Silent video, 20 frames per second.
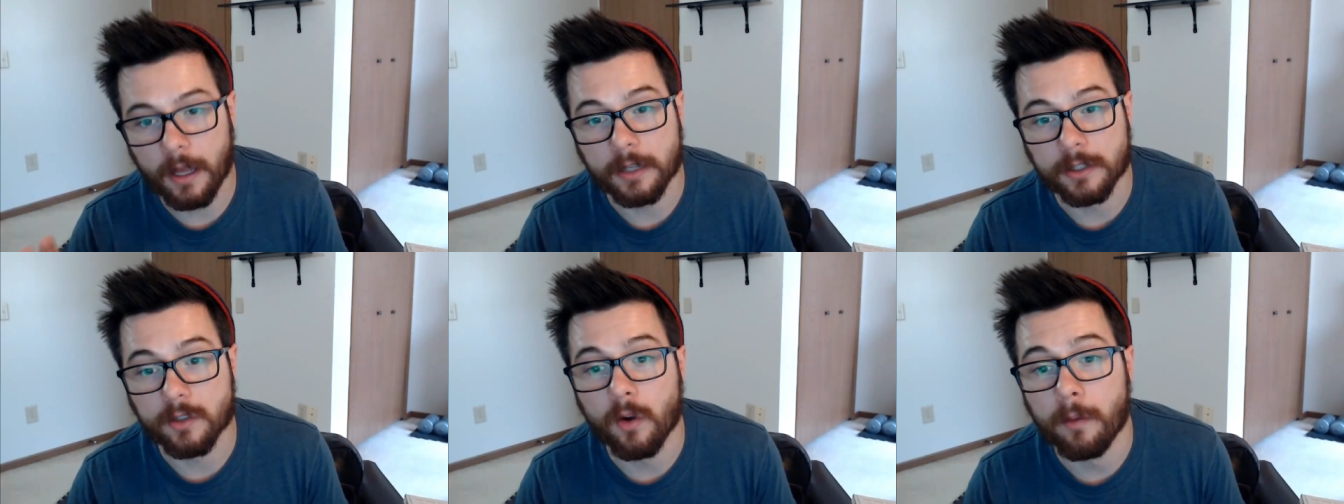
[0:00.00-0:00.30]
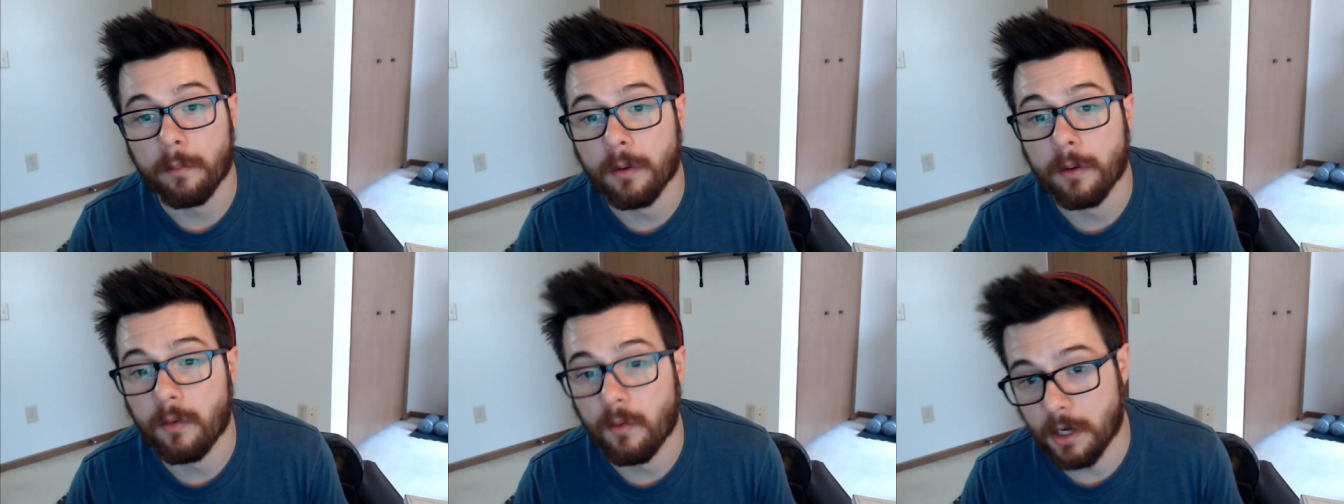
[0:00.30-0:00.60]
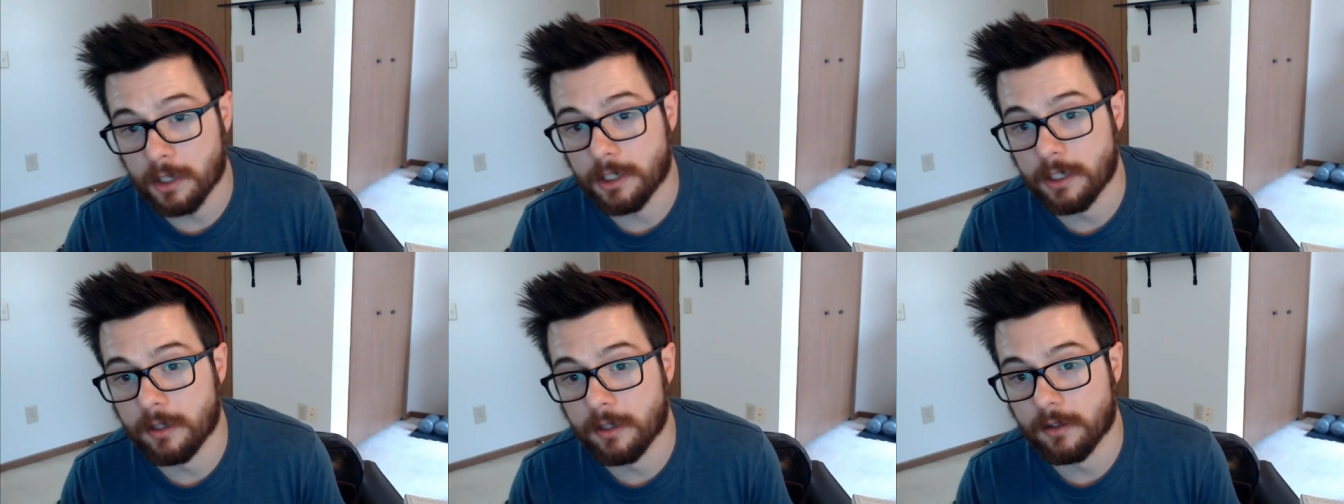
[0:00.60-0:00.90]
So I've been
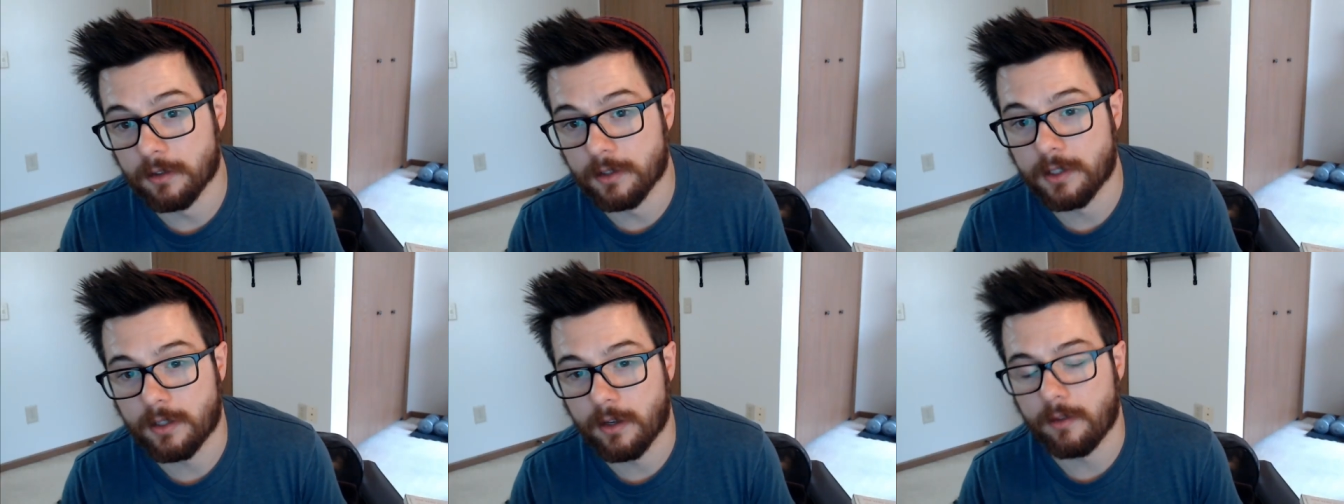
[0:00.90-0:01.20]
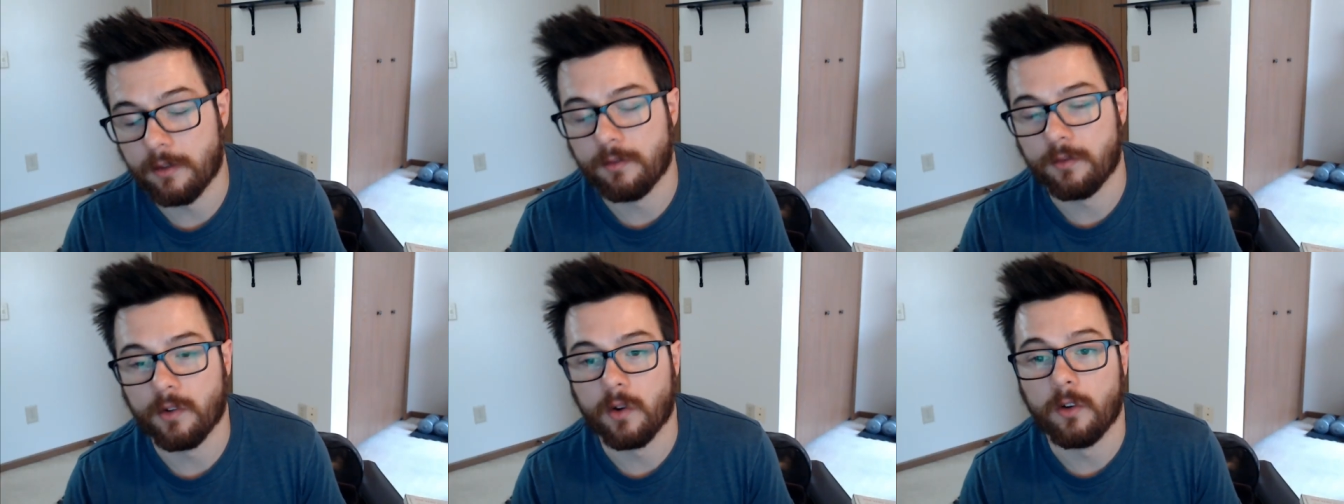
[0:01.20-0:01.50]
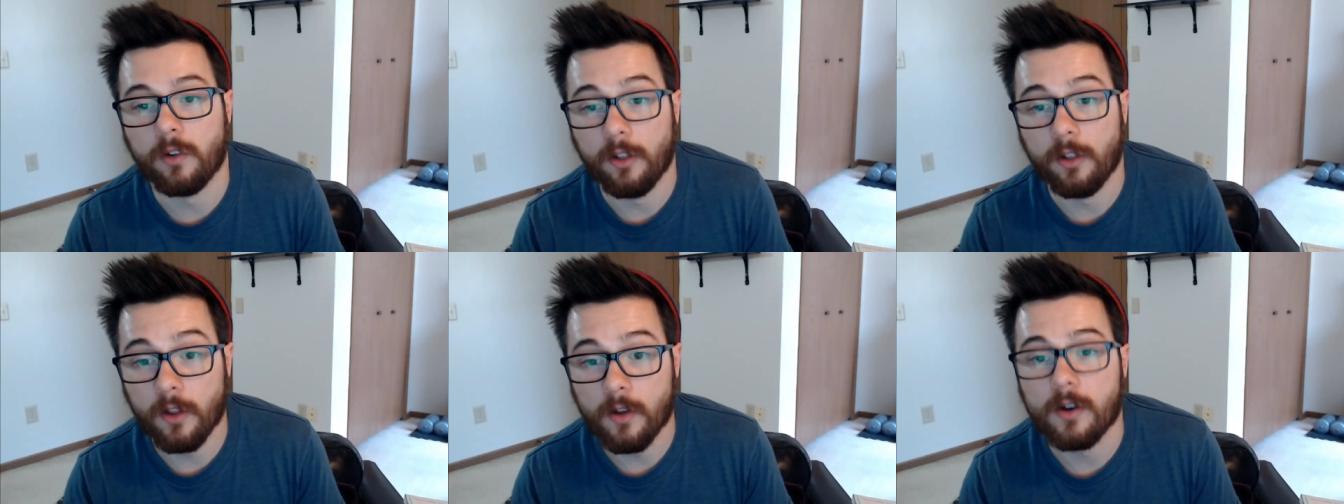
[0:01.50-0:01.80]
watching their stuff for
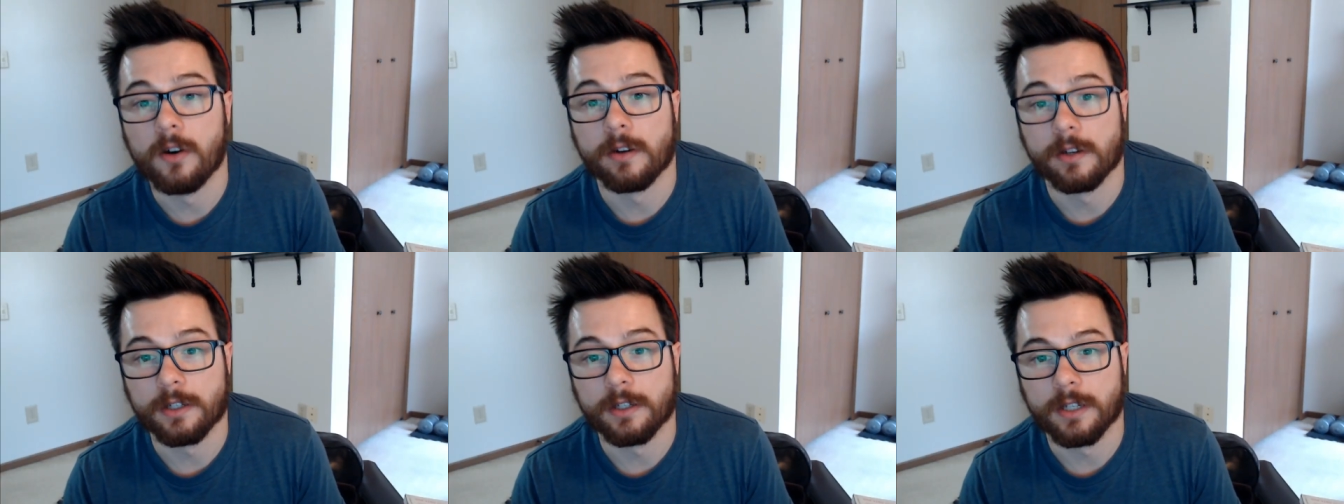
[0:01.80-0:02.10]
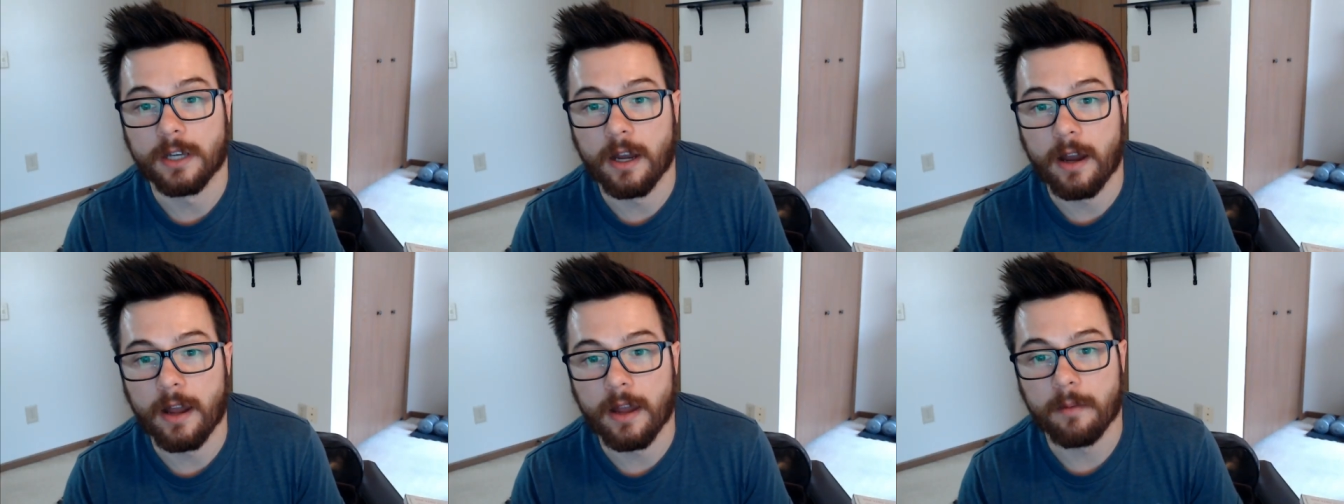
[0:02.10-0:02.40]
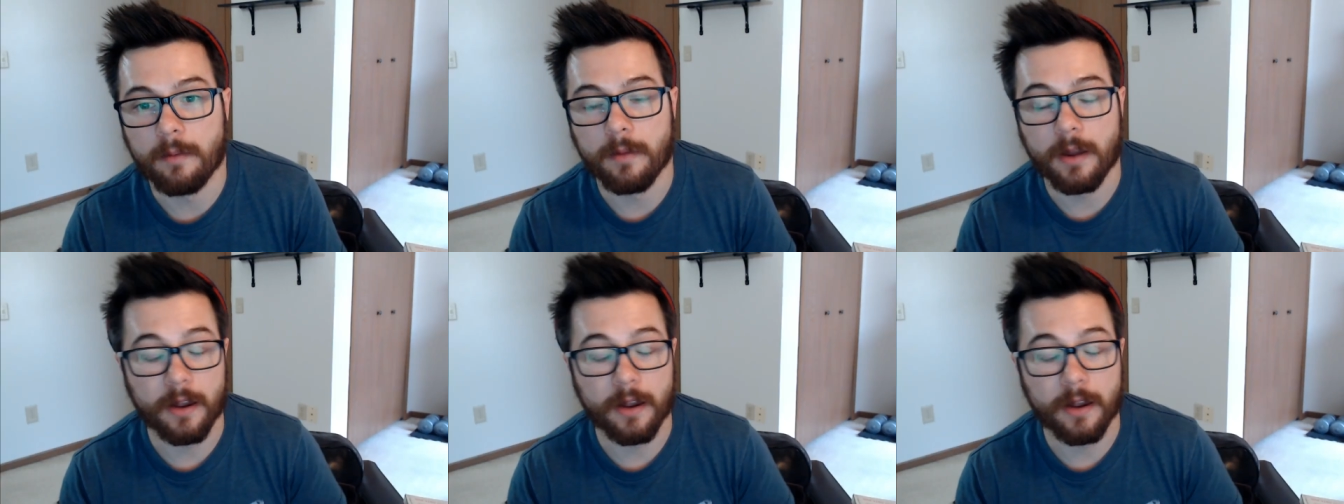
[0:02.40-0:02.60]
a long time,